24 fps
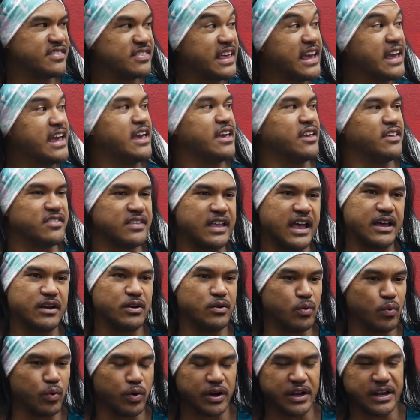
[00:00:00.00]
things that
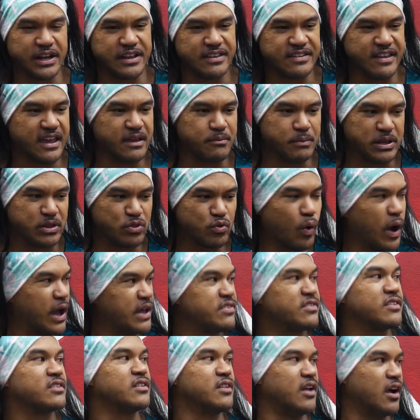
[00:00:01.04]
were gonna take me
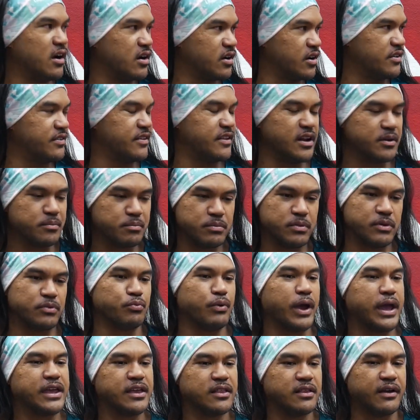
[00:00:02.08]
twice as longer than a
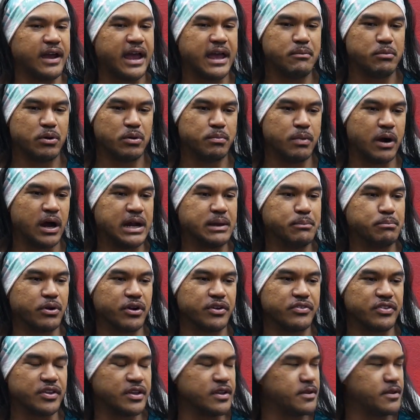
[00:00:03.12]
regular able-bodied person.